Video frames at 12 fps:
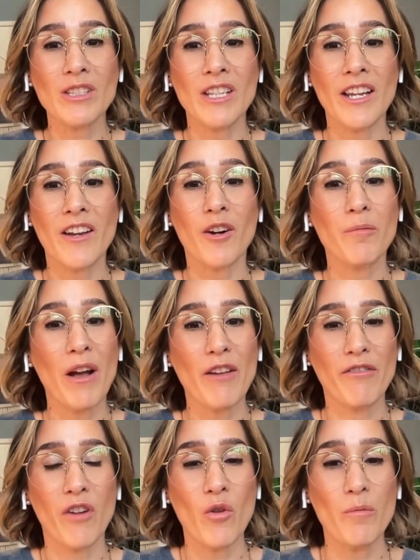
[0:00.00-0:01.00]
IR by
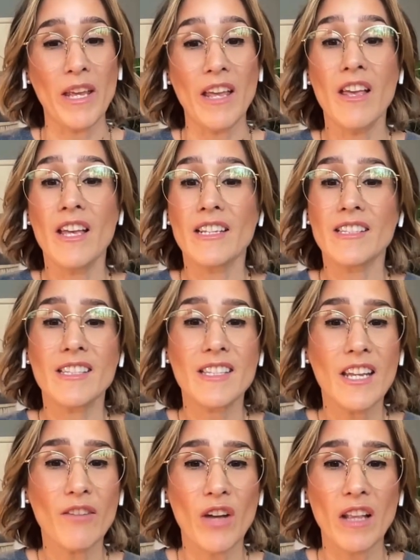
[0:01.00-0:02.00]
Phoebe.
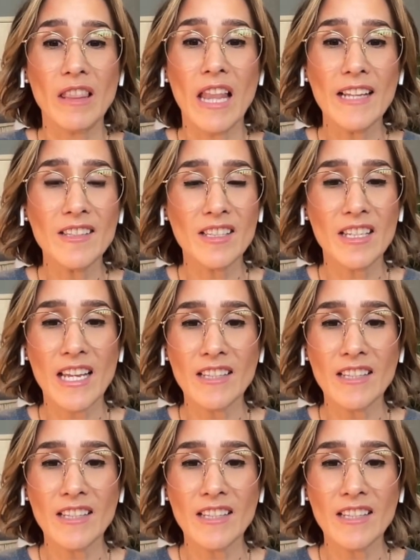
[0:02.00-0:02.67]
Steve, let's get